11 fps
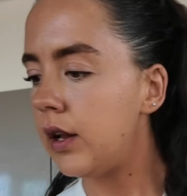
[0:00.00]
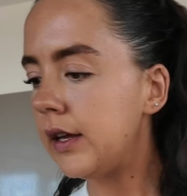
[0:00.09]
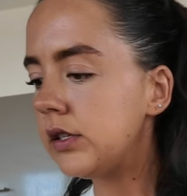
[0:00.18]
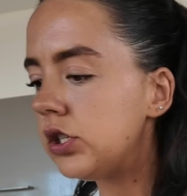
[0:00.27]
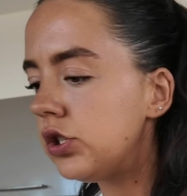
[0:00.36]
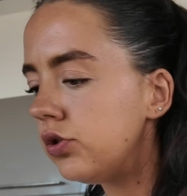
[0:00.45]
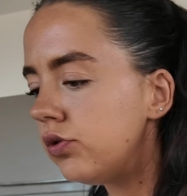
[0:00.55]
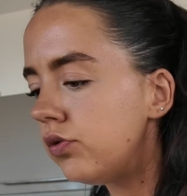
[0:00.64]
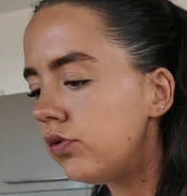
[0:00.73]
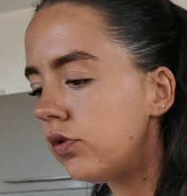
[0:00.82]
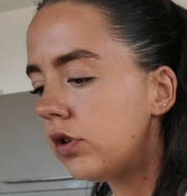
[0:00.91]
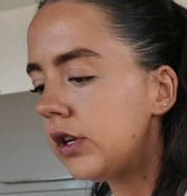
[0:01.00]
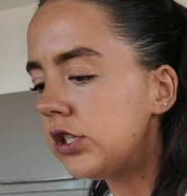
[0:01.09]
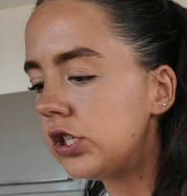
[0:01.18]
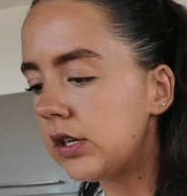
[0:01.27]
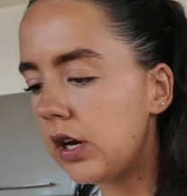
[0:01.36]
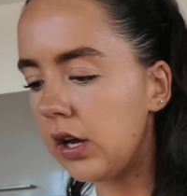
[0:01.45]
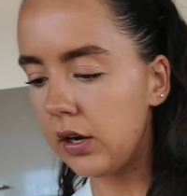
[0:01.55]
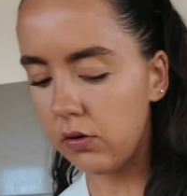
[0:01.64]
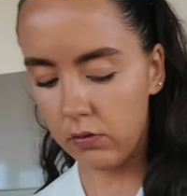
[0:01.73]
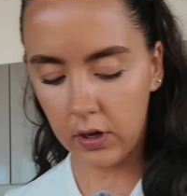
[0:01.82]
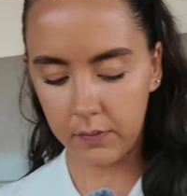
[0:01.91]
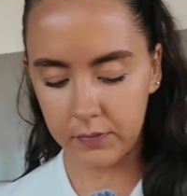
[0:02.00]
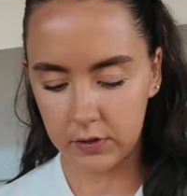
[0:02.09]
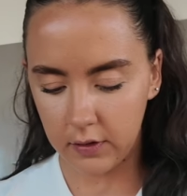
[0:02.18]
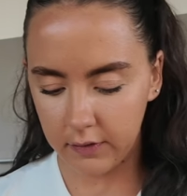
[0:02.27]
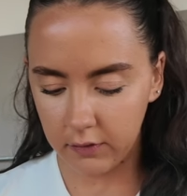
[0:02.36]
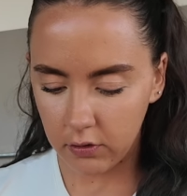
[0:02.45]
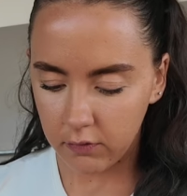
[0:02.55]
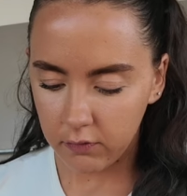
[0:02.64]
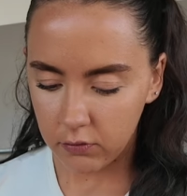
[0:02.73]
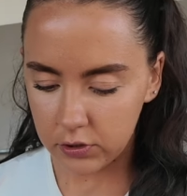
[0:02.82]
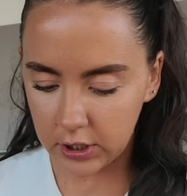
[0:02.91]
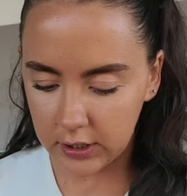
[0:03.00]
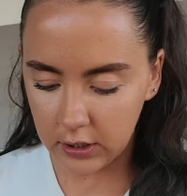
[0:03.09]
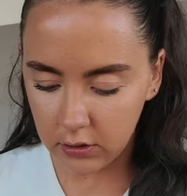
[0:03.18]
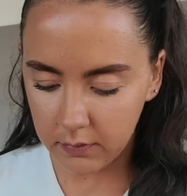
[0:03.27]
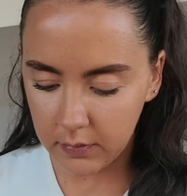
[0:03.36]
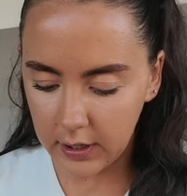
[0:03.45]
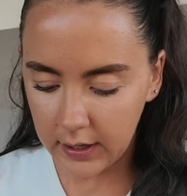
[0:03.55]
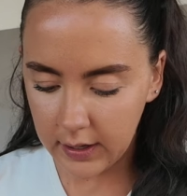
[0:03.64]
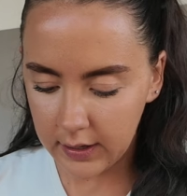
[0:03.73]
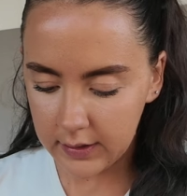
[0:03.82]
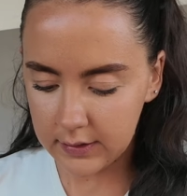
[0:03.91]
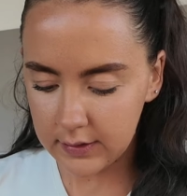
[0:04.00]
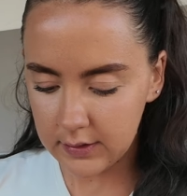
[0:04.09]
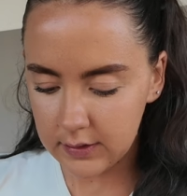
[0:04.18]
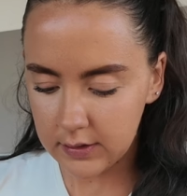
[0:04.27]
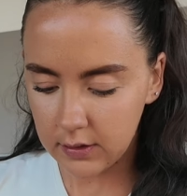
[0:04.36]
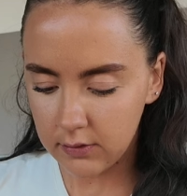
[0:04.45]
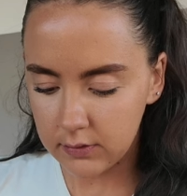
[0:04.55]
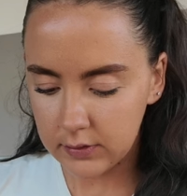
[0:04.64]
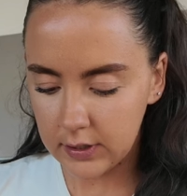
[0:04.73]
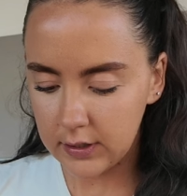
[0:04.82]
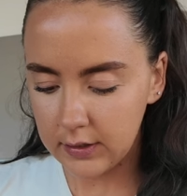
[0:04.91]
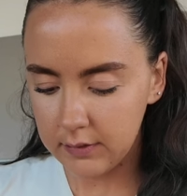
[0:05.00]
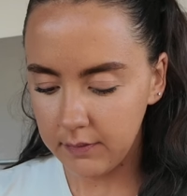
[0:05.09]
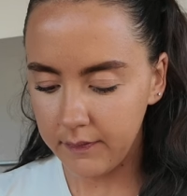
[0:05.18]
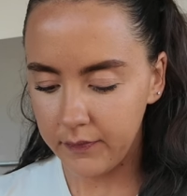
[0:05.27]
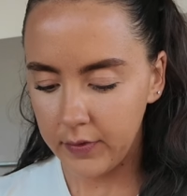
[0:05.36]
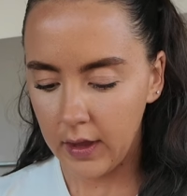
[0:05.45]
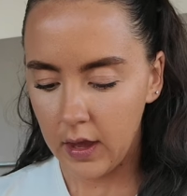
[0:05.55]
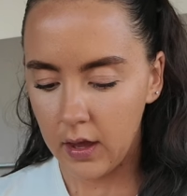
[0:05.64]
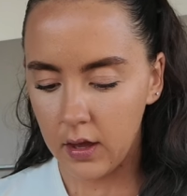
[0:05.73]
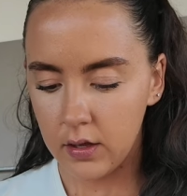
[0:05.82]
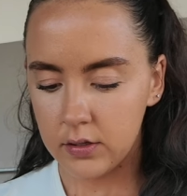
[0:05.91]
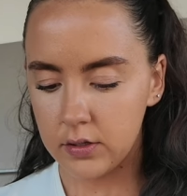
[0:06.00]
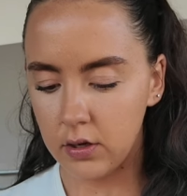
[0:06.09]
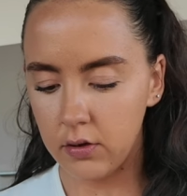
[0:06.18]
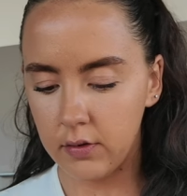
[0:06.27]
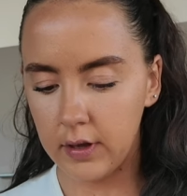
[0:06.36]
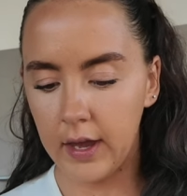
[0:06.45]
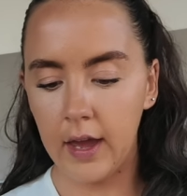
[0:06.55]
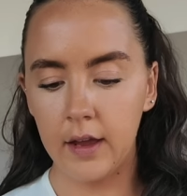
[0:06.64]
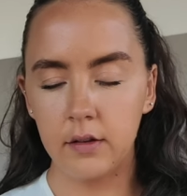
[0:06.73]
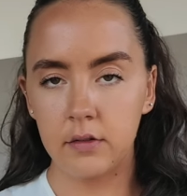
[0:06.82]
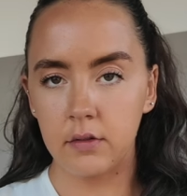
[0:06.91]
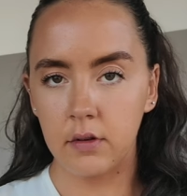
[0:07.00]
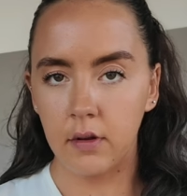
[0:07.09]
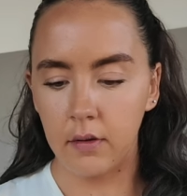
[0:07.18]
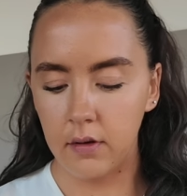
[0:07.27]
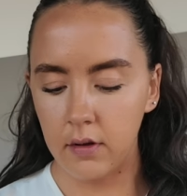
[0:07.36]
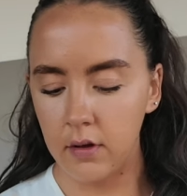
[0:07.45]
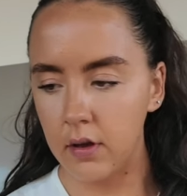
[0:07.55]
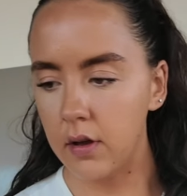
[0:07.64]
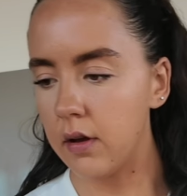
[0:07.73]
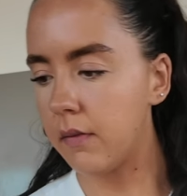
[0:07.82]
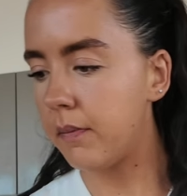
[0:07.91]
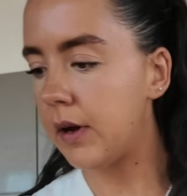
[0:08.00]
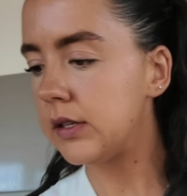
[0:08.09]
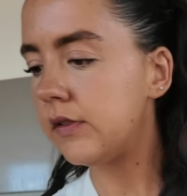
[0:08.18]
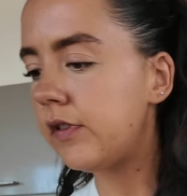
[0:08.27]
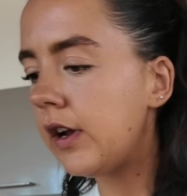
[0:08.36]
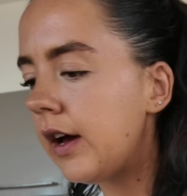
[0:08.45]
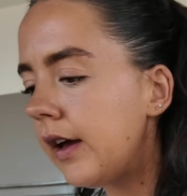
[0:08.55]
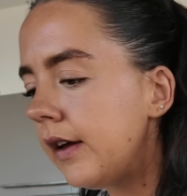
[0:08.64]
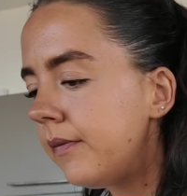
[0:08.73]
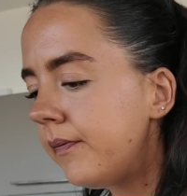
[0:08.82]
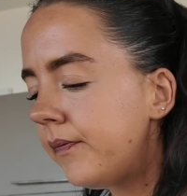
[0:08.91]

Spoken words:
let's just cut it all up so I haven't got raw chicken on my hands the whole time. So again, butterfly.